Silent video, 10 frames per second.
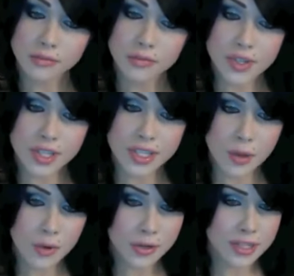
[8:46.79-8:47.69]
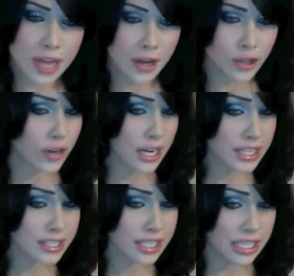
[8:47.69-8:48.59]
just someone who's not
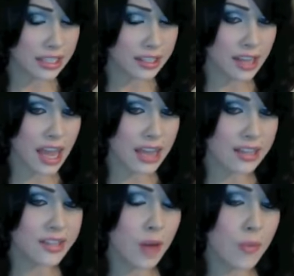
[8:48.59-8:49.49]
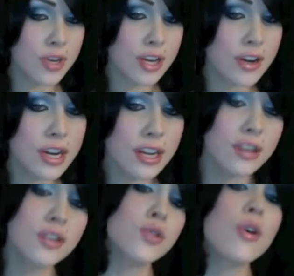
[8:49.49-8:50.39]
crazy and domineering and
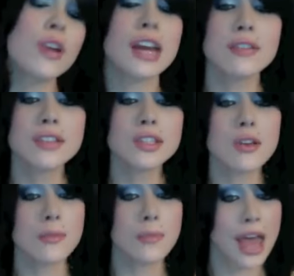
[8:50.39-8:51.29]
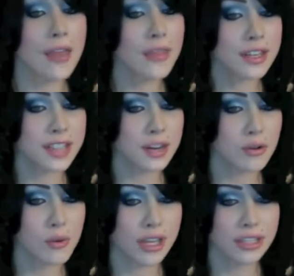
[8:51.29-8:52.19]
controlling. I can list all the bad things I
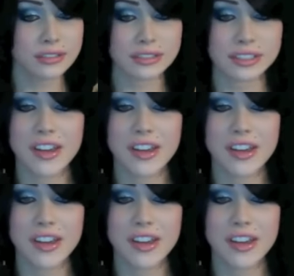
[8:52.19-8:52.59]
don't want.